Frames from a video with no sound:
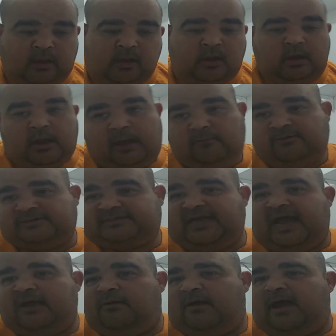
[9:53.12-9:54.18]
and we'll see
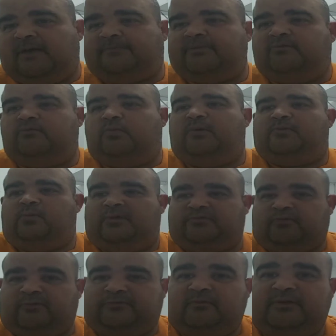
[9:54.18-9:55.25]
how it happened with
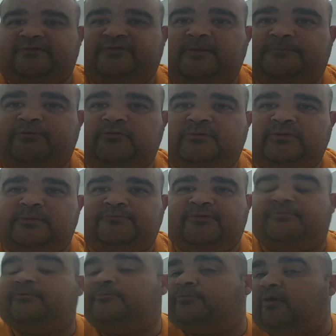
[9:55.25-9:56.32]
Deadpool, the
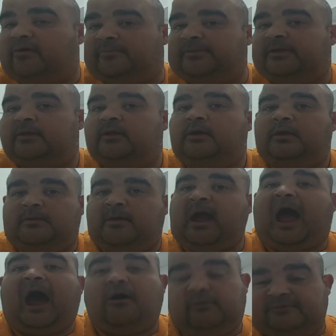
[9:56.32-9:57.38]
Deadpool party. Now,
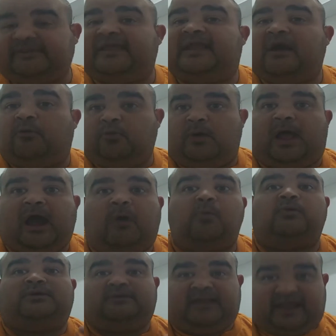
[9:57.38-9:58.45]
I would think I
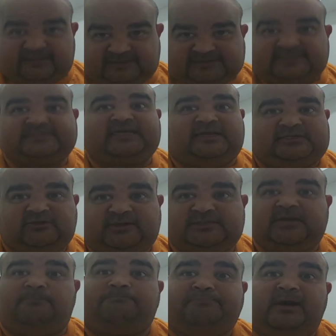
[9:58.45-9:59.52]
would like to see
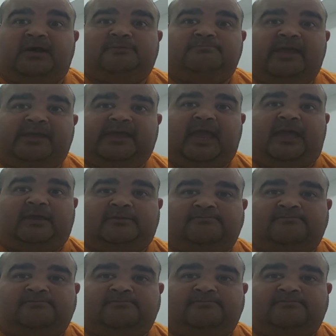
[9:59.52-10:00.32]
Deadpool, but again,